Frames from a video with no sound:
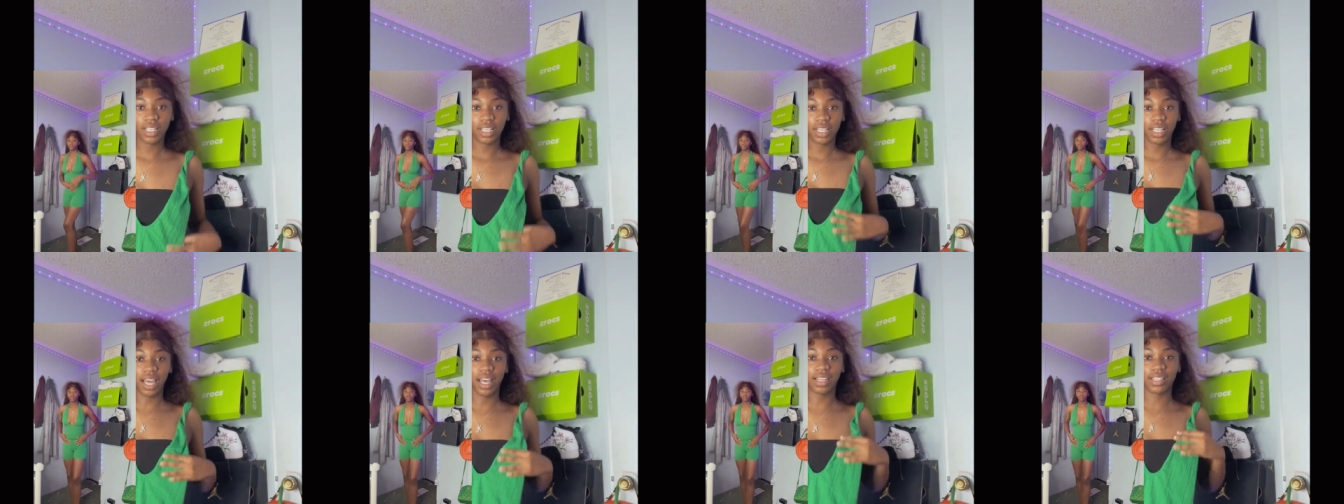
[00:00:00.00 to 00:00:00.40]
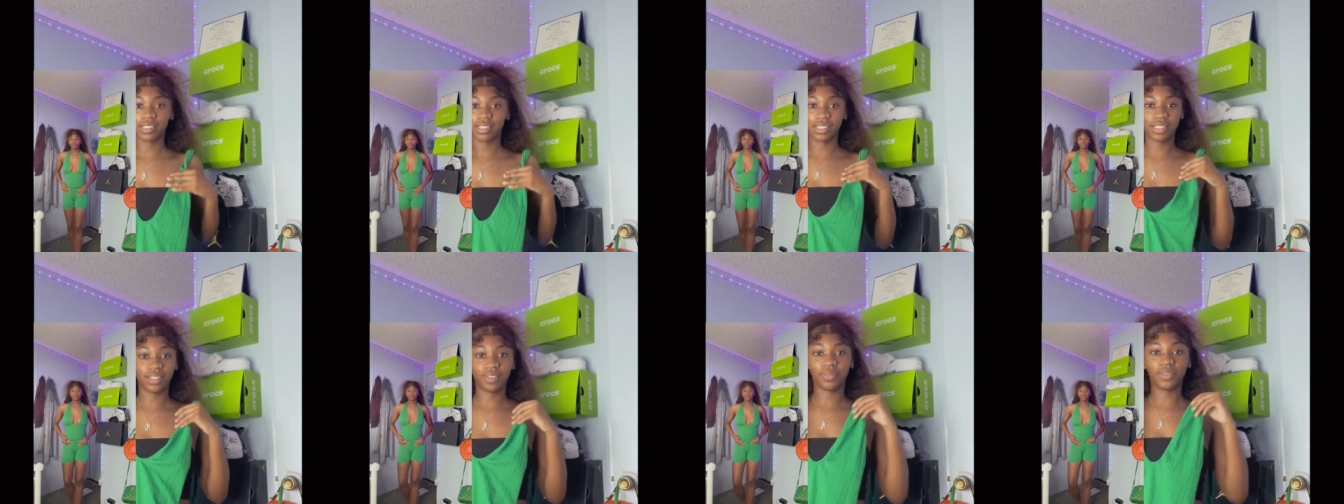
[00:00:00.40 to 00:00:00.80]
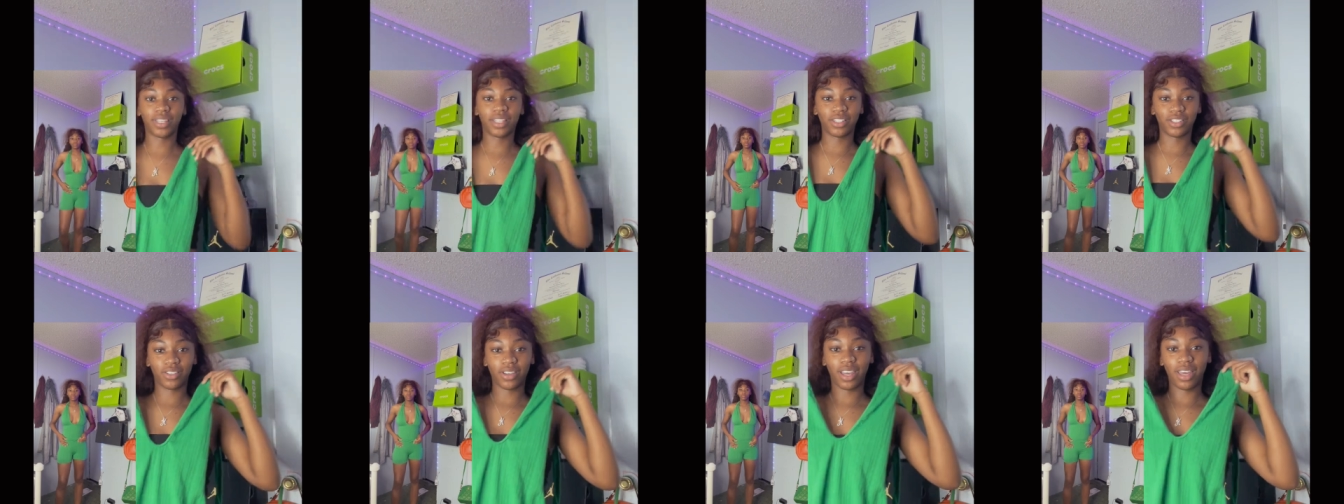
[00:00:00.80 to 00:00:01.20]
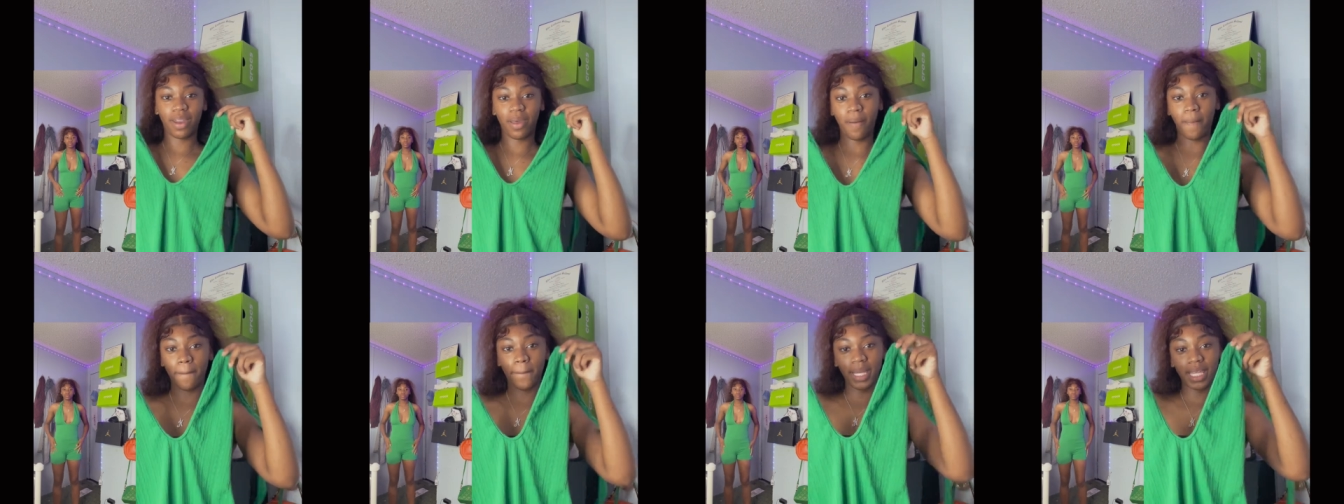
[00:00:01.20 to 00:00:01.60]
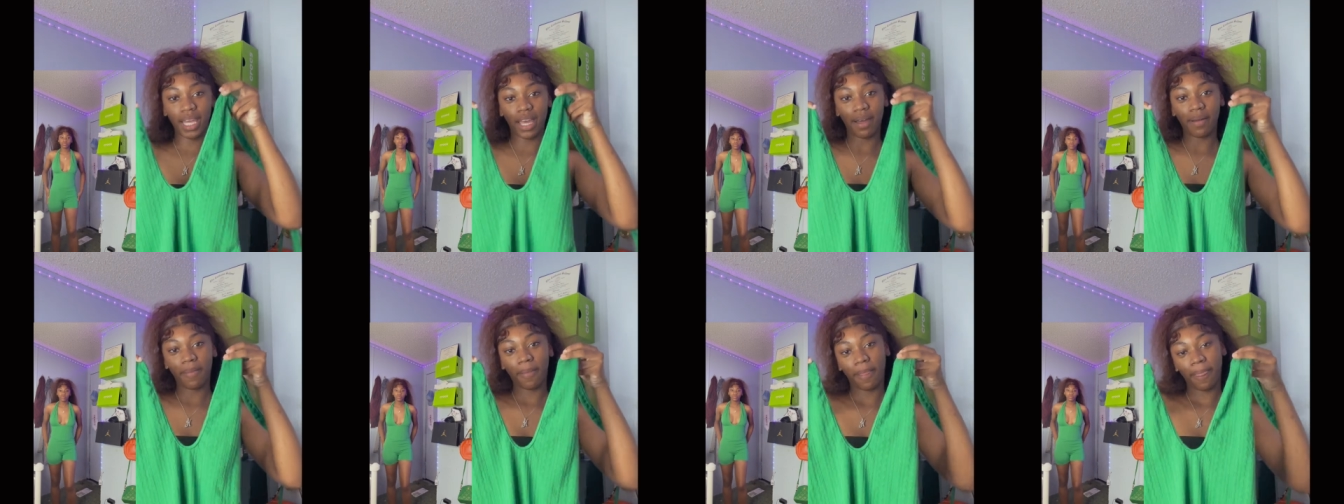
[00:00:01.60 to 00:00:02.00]
y'all will see it when i try it on but
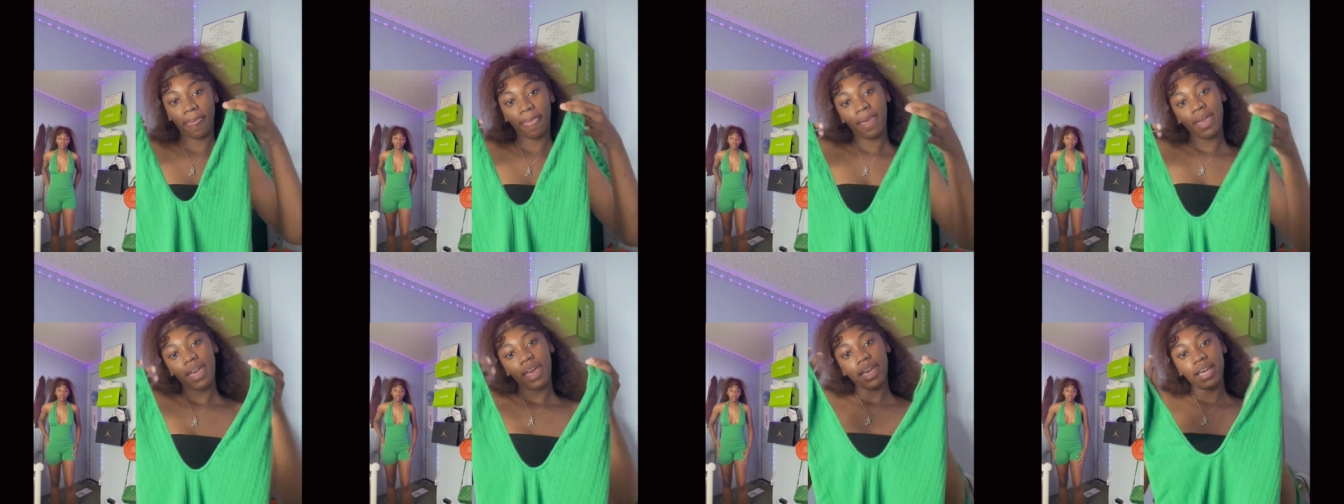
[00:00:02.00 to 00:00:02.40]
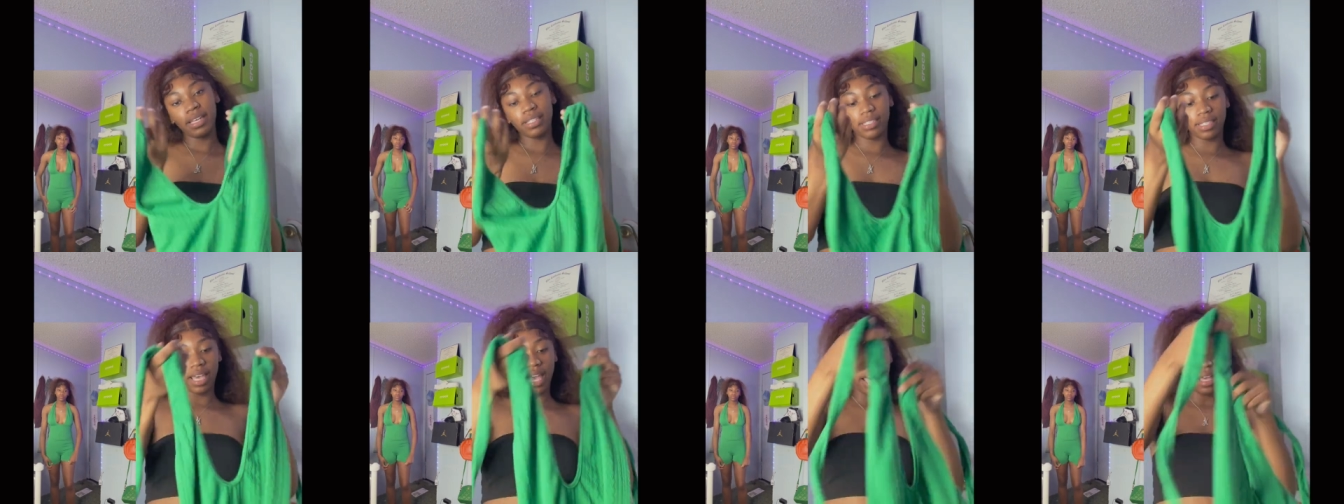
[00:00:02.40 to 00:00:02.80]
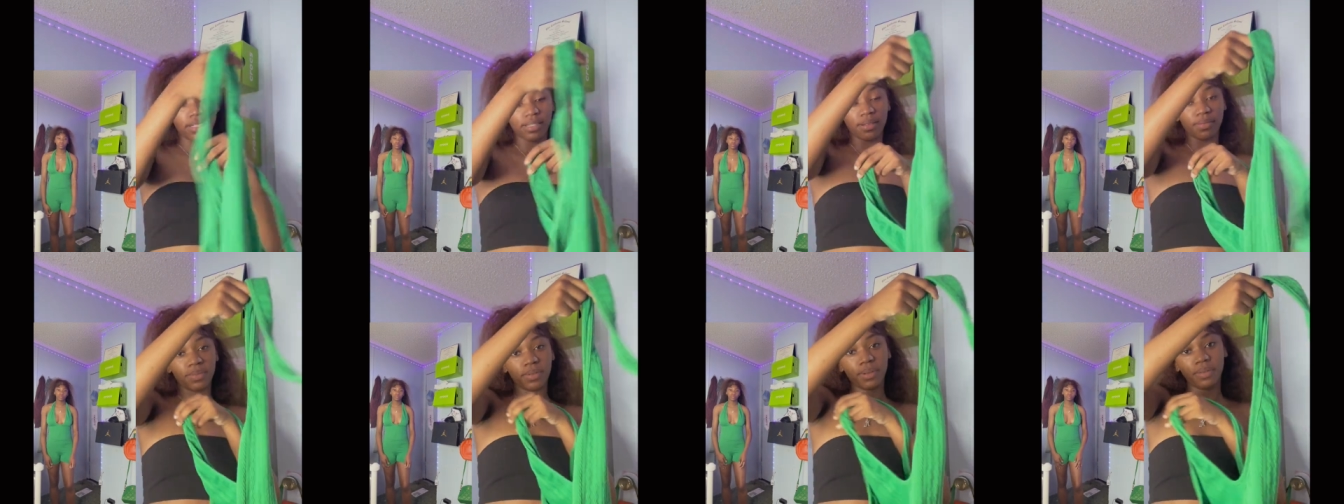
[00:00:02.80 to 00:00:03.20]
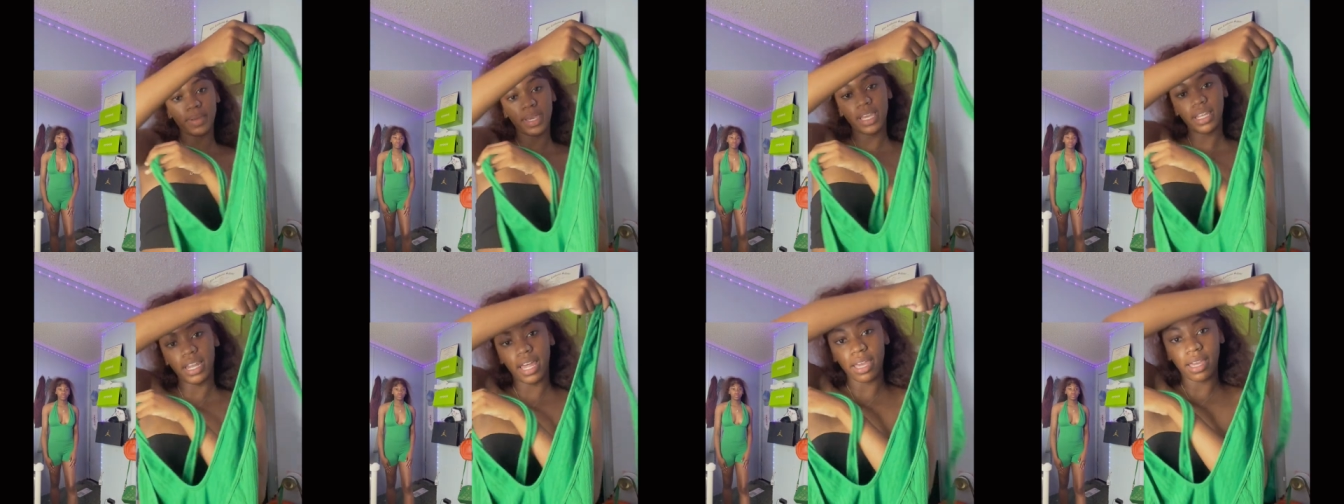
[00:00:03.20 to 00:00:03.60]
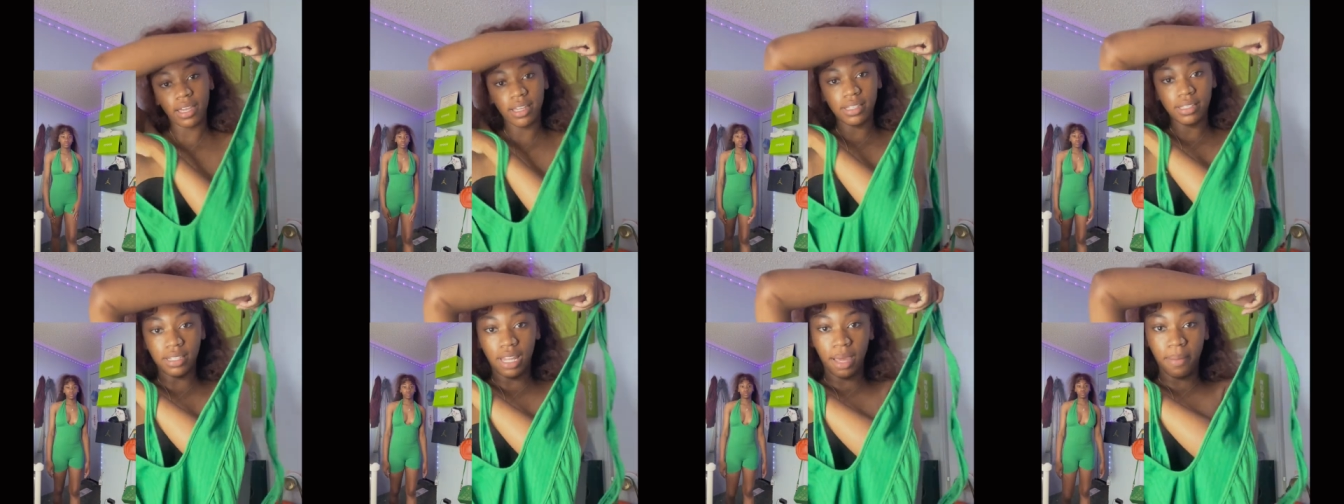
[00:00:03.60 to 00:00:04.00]
yeah it ties up in the back like
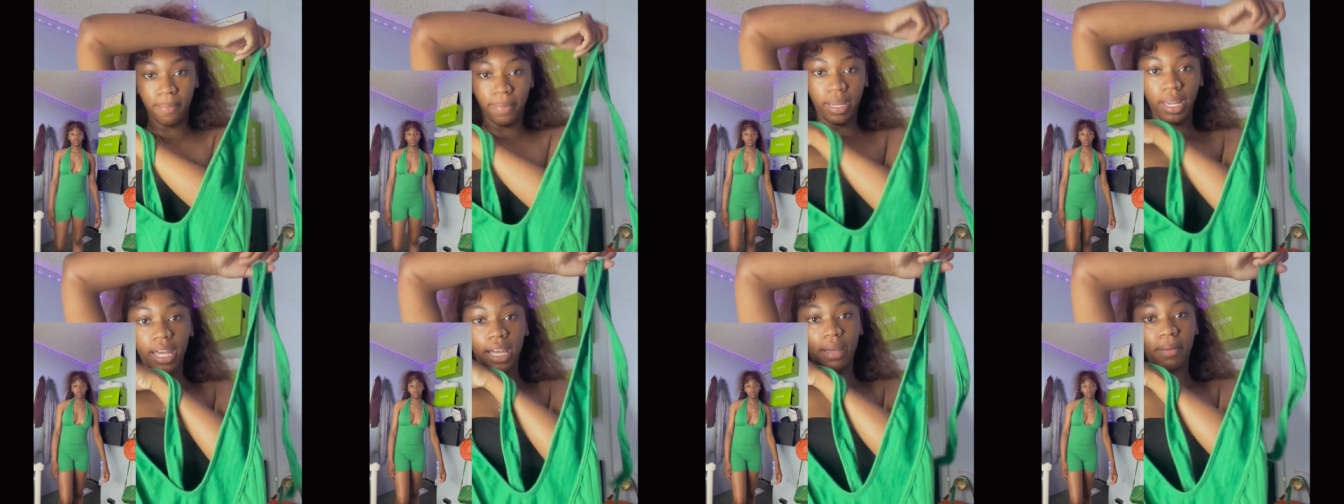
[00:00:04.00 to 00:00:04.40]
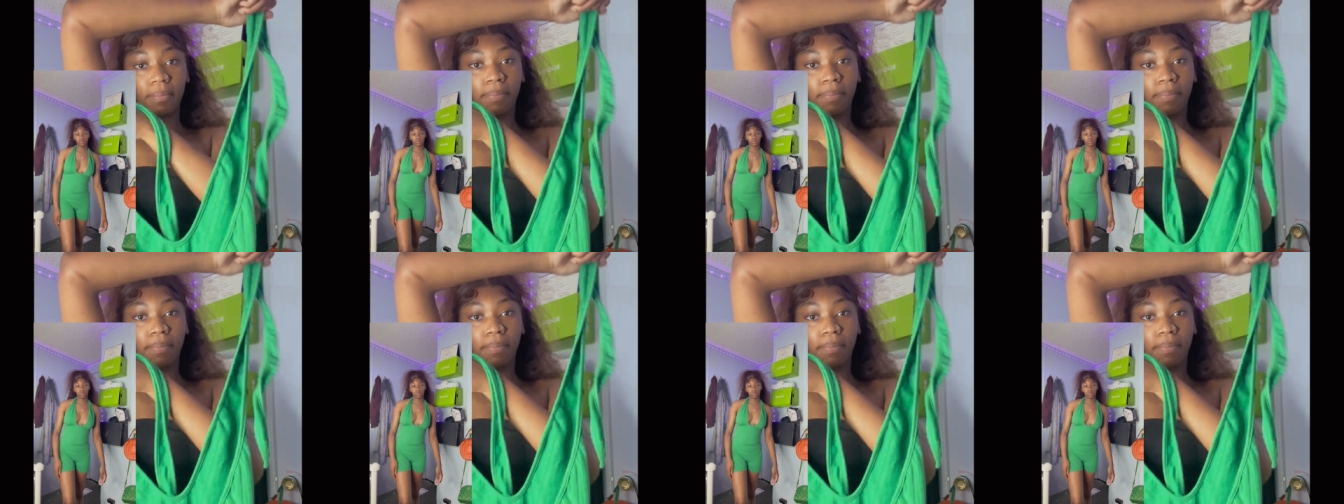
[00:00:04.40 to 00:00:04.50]
it's like back